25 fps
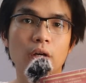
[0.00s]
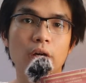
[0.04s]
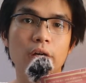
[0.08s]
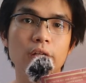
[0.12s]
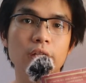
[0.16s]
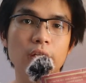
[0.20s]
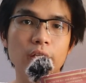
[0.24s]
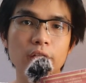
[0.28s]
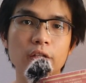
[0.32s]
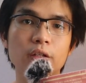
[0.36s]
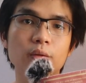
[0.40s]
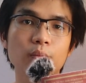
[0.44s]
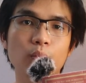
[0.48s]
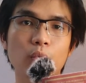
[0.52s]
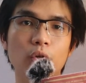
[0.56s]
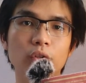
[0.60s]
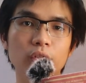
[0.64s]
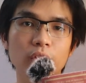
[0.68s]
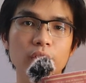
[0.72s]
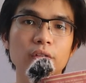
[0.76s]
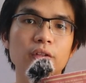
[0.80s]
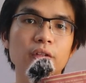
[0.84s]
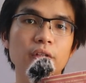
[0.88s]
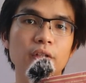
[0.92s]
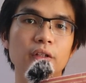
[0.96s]
Another
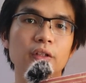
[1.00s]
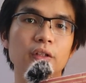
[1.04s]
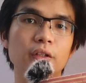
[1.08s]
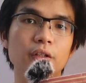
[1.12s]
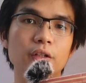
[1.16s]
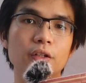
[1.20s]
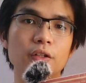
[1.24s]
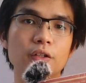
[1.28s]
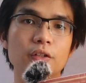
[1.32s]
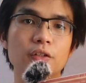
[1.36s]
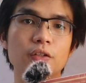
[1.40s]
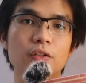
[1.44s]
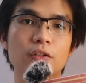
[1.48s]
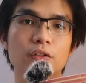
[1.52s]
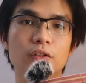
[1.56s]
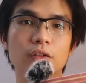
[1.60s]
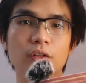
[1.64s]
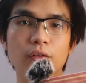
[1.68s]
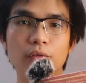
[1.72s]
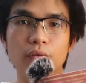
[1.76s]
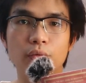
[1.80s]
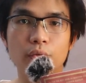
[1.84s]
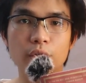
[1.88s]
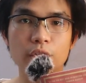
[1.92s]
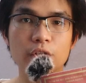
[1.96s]
important thing is
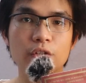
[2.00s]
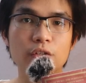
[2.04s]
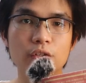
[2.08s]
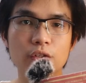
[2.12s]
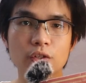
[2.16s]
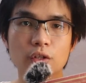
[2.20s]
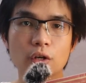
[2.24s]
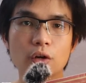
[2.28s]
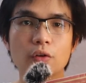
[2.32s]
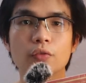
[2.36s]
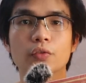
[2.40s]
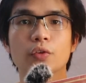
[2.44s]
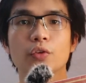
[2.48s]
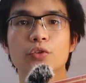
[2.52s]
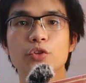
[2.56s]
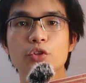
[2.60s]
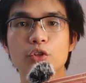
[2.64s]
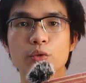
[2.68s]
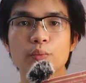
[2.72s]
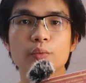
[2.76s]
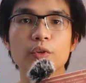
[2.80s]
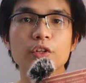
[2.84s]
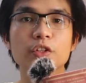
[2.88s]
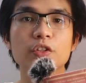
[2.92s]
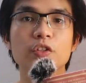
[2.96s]
the risk of
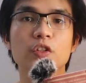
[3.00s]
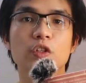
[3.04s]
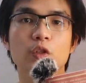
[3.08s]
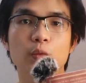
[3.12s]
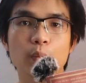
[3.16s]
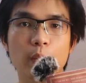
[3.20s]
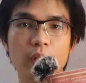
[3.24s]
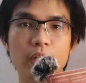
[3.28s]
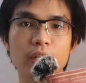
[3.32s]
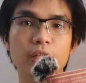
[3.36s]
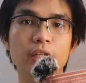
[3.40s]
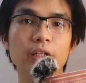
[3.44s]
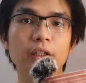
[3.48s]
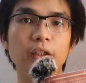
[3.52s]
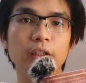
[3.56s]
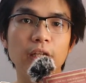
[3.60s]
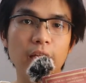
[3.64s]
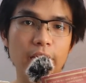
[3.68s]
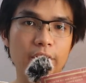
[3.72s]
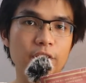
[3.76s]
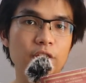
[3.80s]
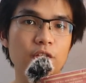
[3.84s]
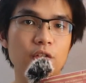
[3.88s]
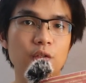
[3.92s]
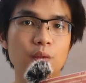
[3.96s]
consumers spending
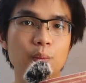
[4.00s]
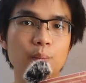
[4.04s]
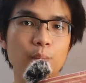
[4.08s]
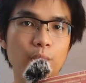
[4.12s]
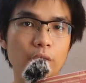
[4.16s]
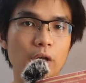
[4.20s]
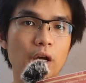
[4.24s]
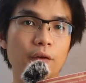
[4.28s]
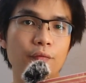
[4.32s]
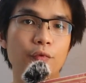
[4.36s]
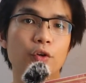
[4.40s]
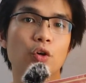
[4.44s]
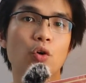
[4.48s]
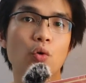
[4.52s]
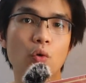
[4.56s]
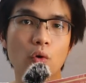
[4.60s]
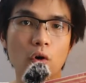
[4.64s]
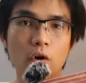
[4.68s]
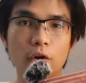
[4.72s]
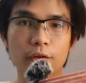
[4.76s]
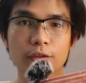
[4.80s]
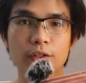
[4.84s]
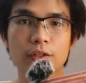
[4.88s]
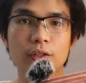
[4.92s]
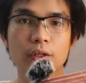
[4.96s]
less per every
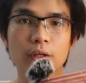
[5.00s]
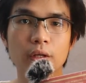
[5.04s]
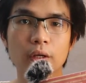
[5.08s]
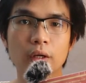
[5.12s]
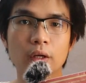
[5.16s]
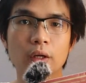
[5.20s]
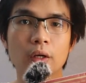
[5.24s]
cohort.